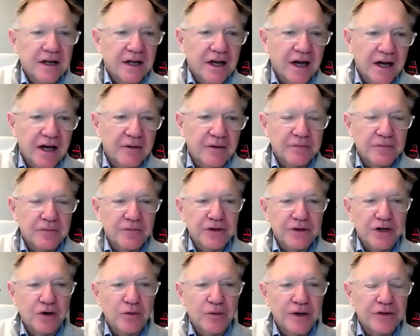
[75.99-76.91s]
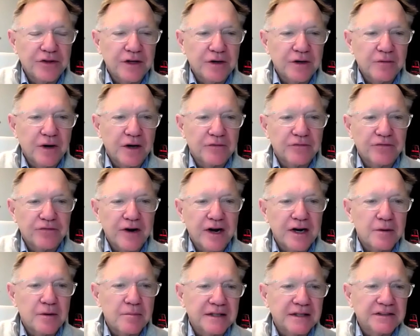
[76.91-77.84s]
one thing a
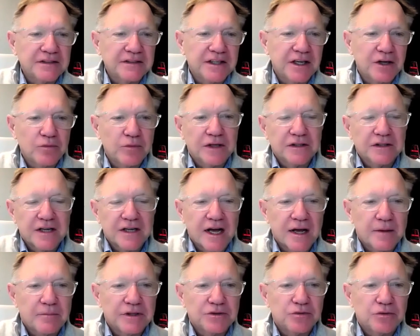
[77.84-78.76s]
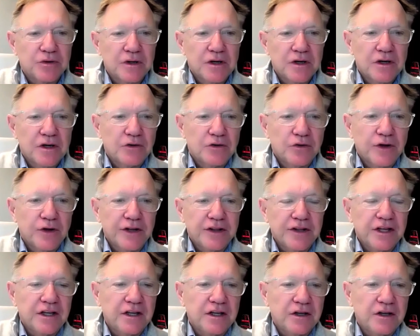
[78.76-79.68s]
friend of mine said one time is, one
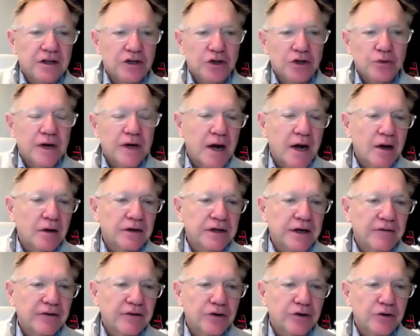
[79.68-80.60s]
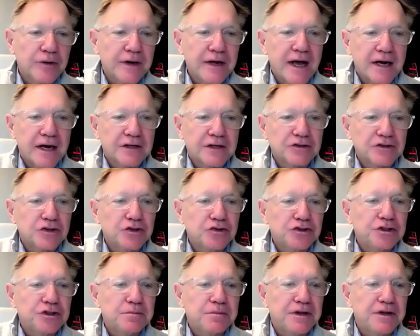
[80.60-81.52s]
thing you and I will never agree on is who
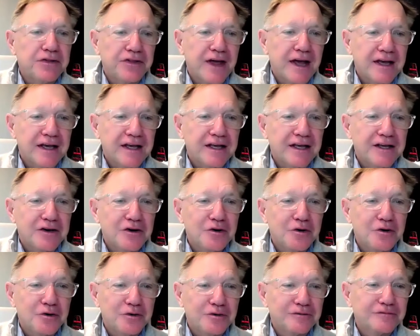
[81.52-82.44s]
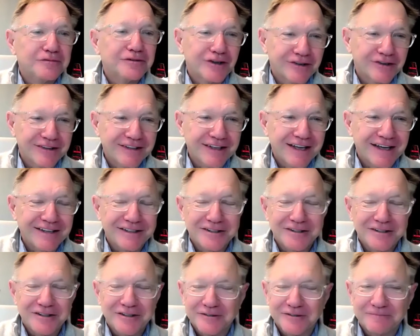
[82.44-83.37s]
should be thanking who. So
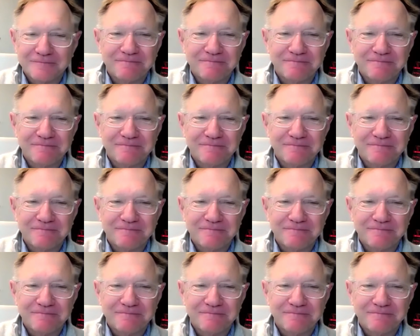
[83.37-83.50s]
thank you.